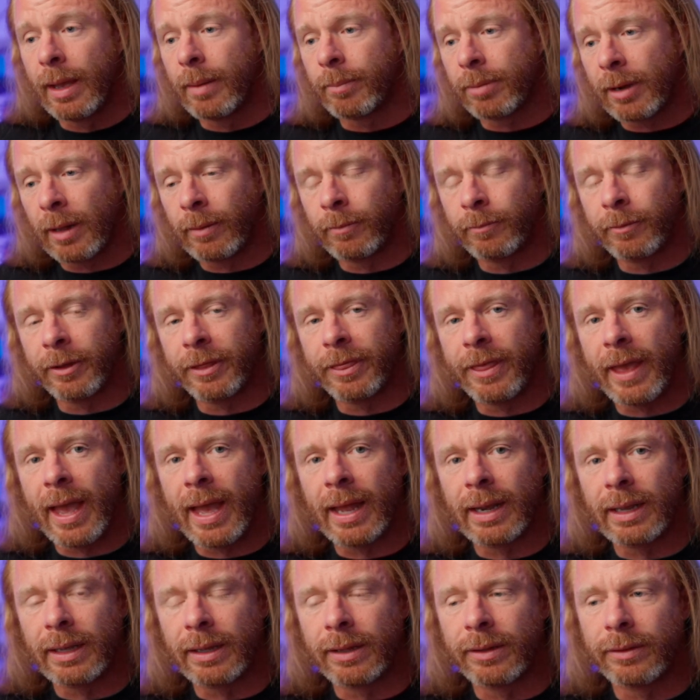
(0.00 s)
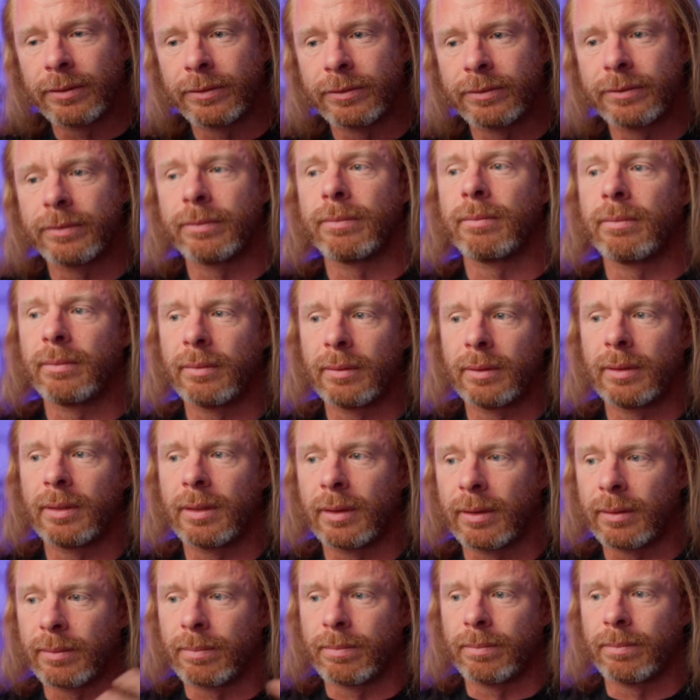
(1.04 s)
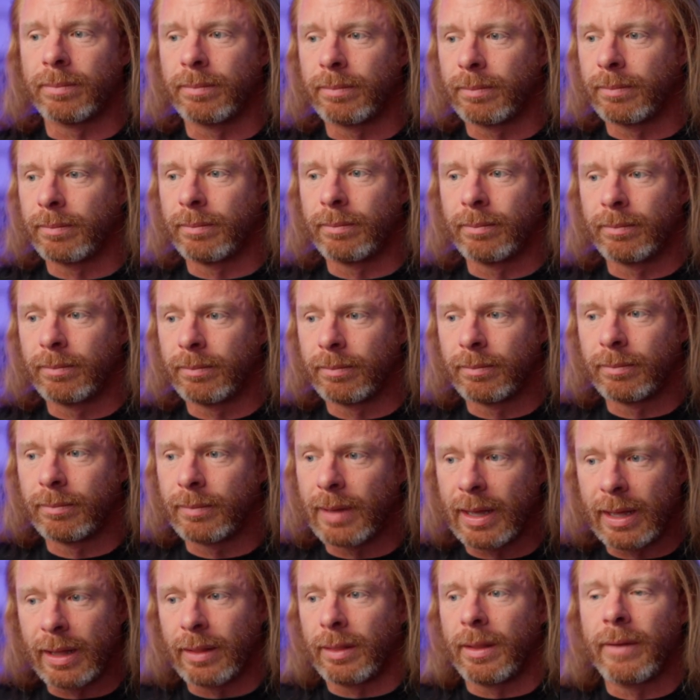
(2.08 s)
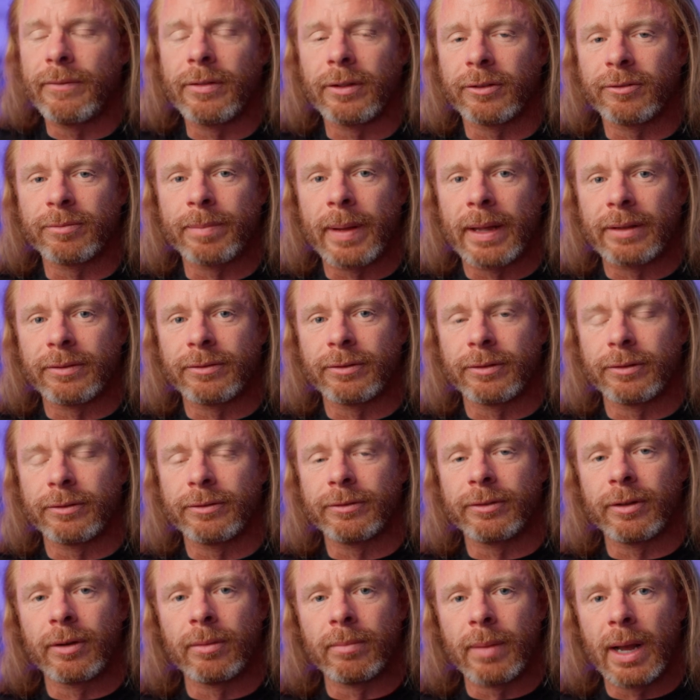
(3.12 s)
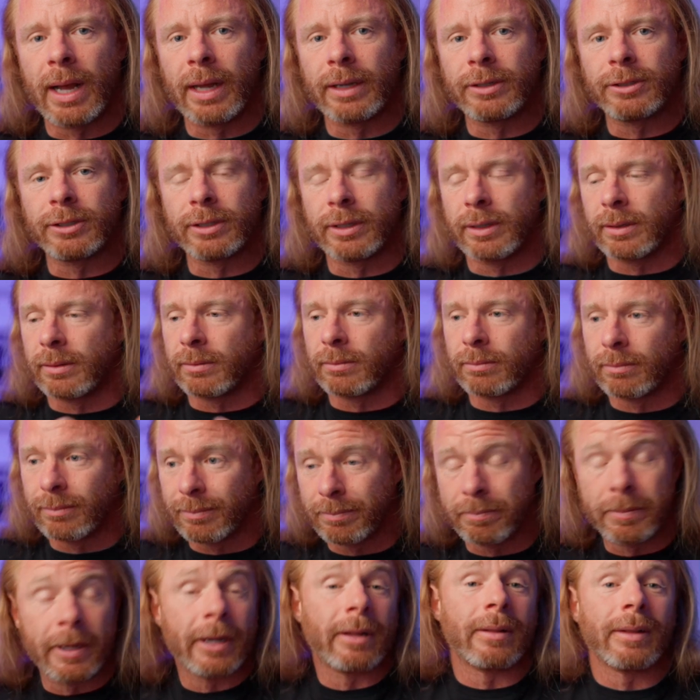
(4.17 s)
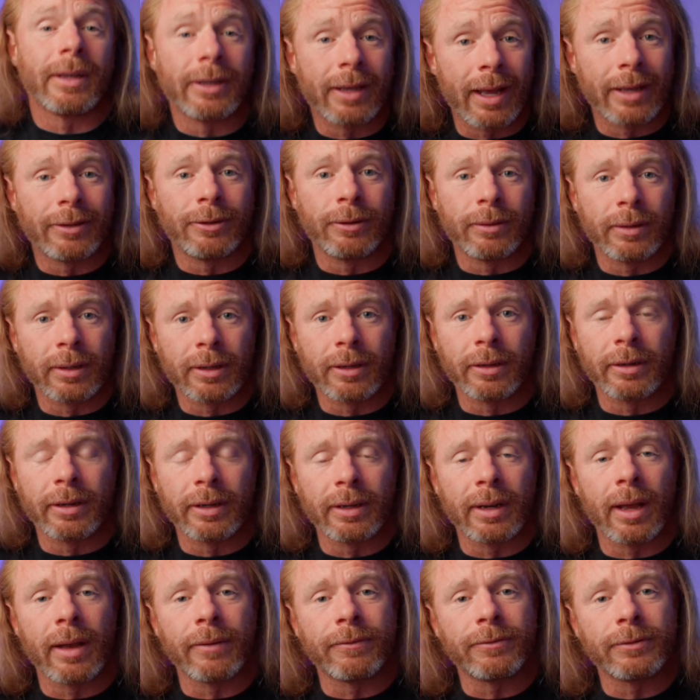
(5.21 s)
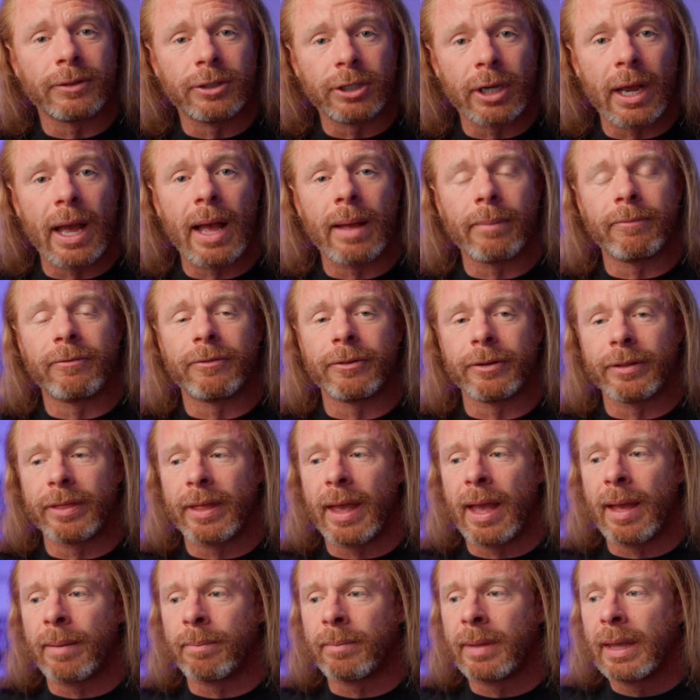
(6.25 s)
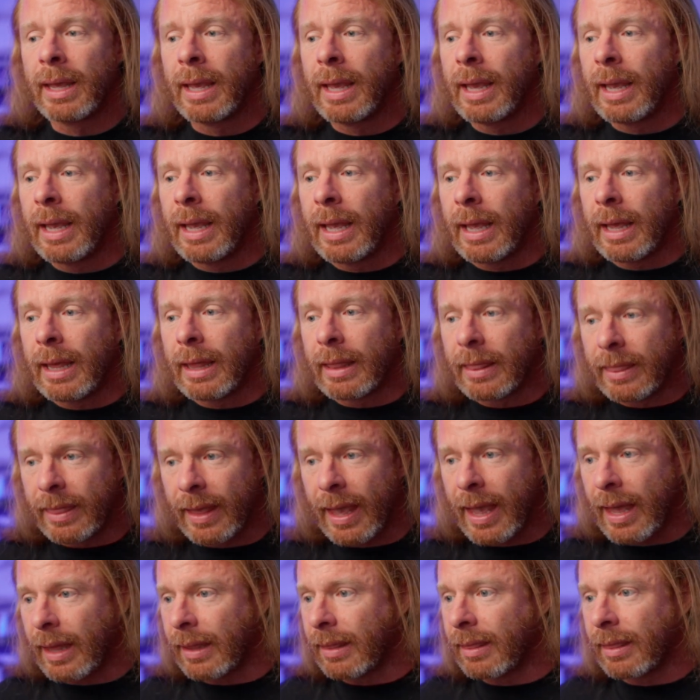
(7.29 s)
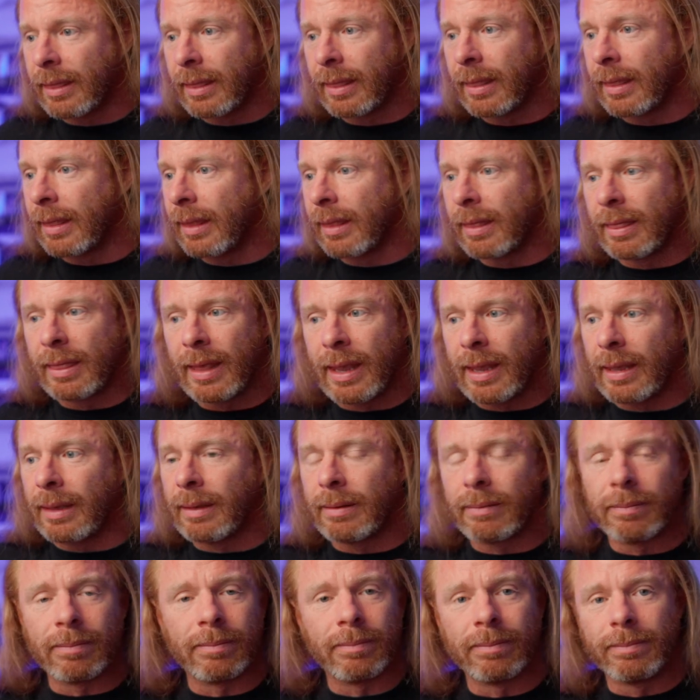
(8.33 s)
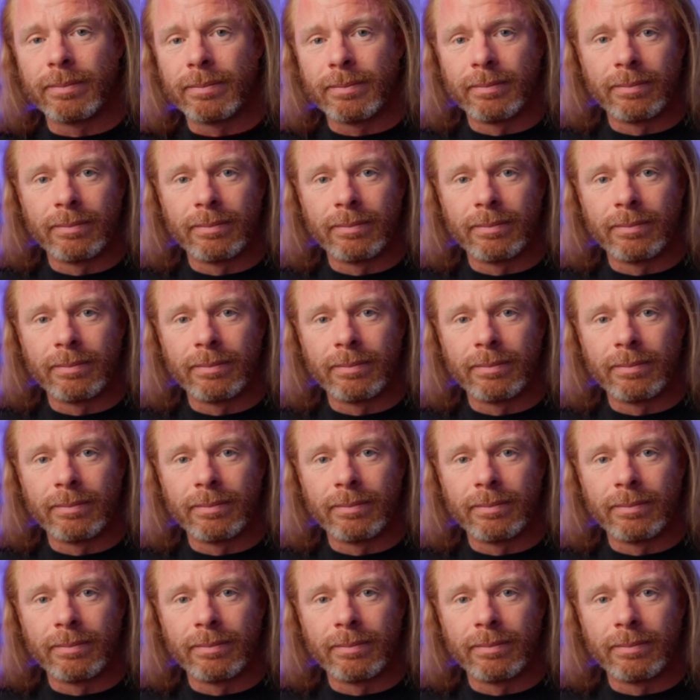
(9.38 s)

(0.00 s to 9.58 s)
Problem with that is I love the sponsors so much, and apparently I do a good enough job for them that they